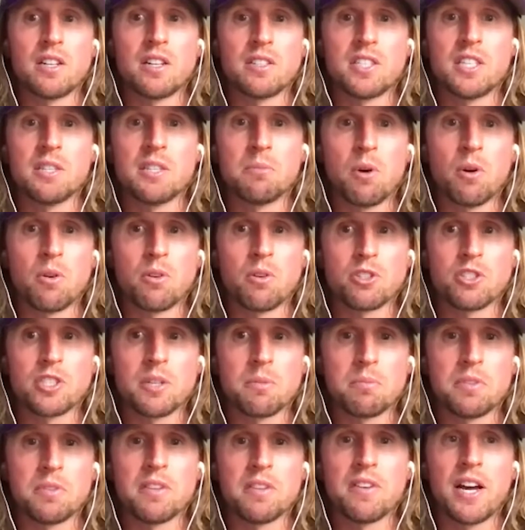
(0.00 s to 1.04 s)
team
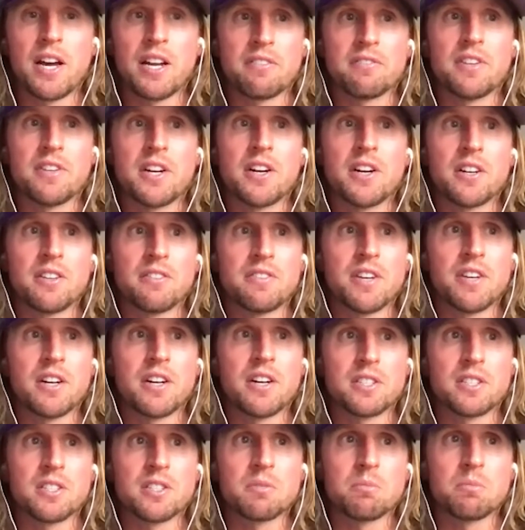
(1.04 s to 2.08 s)
ownership, they've had a very,
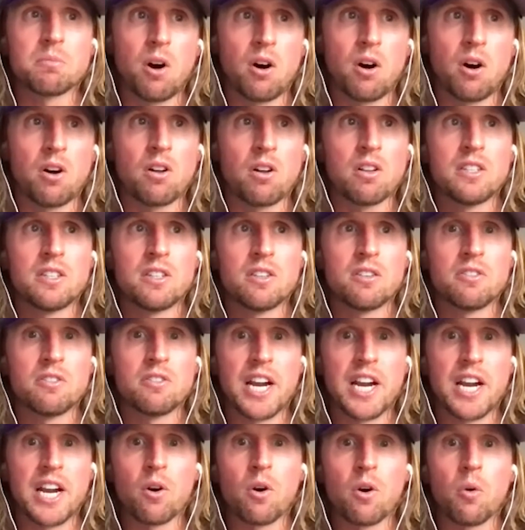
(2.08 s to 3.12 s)
very small,
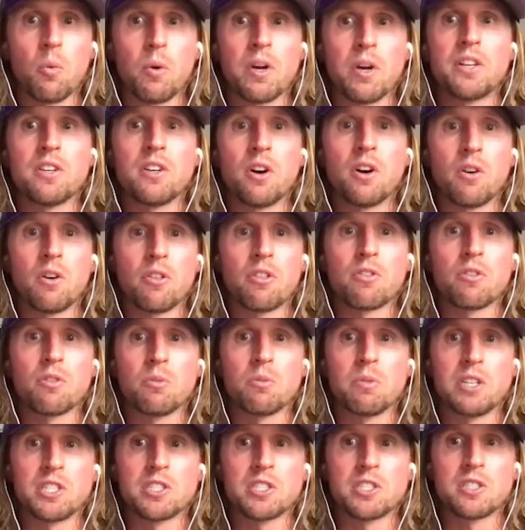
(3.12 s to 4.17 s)
narrow window through
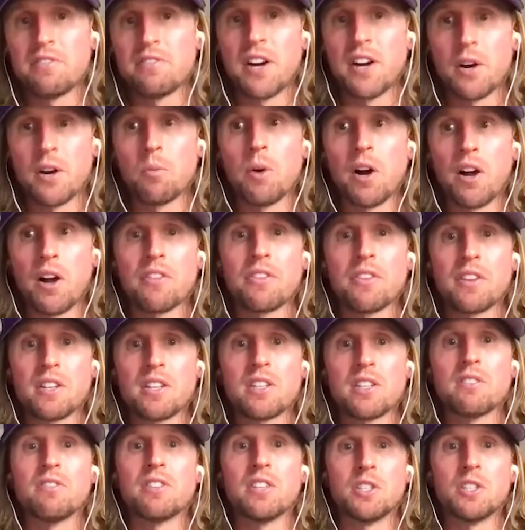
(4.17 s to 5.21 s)
which very wealthy
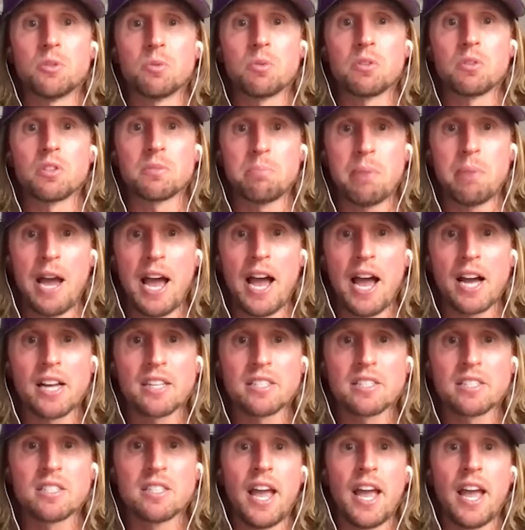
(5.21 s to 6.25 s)
individuals
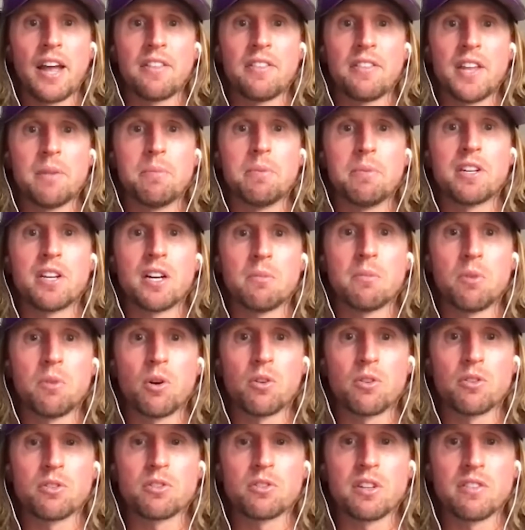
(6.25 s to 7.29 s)
pass and they become
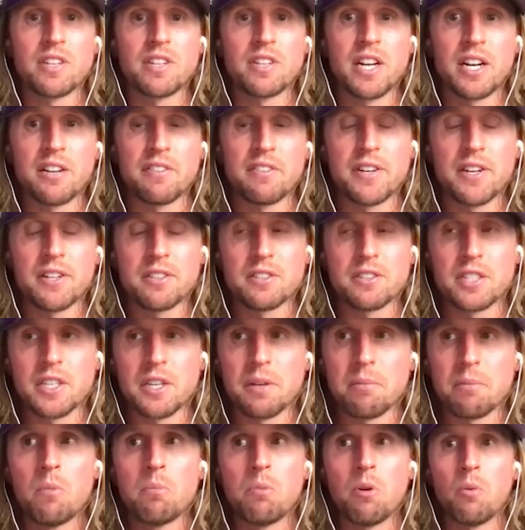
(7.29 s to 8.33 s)
owners of an NFL
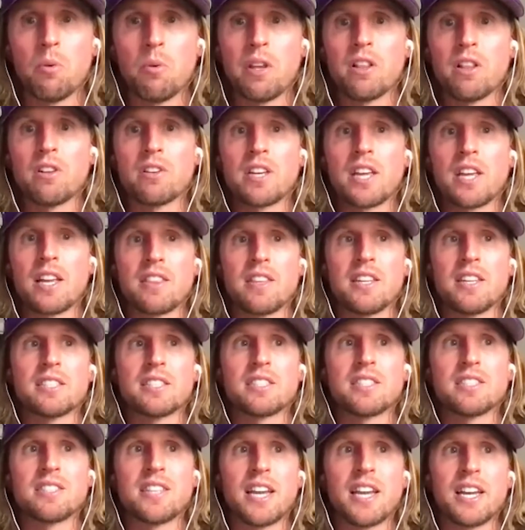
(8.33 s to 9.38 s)
team. But we look at this
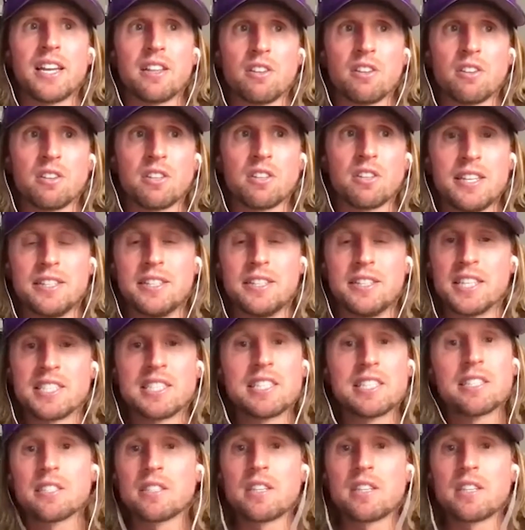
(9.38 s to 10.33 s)
and say, look, this is